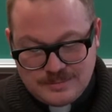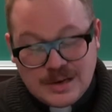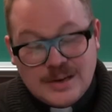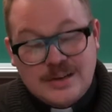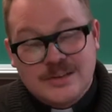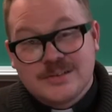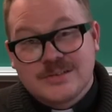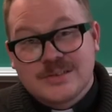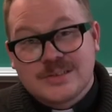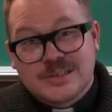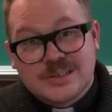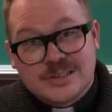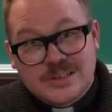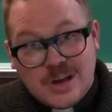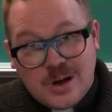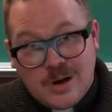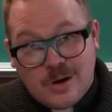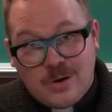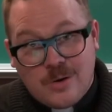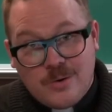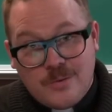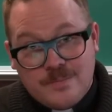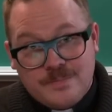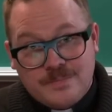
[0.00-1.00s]

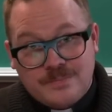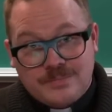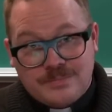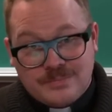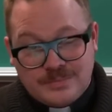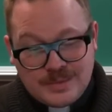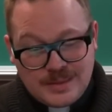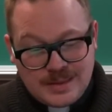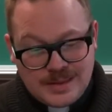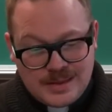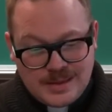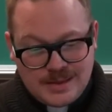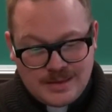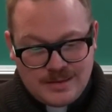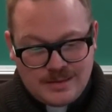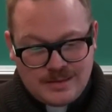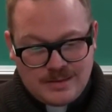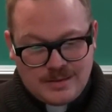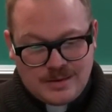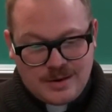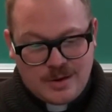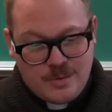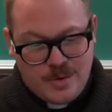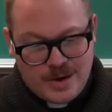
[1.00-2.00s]
So,
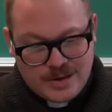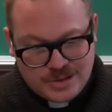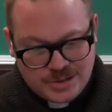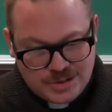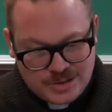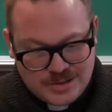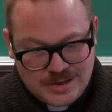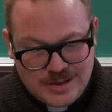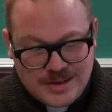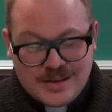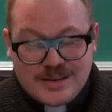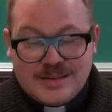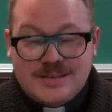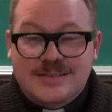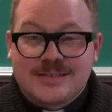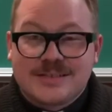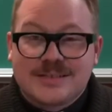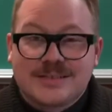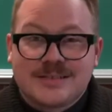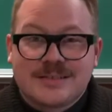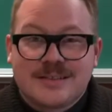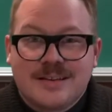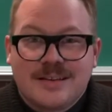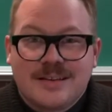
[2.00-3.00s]
the question is,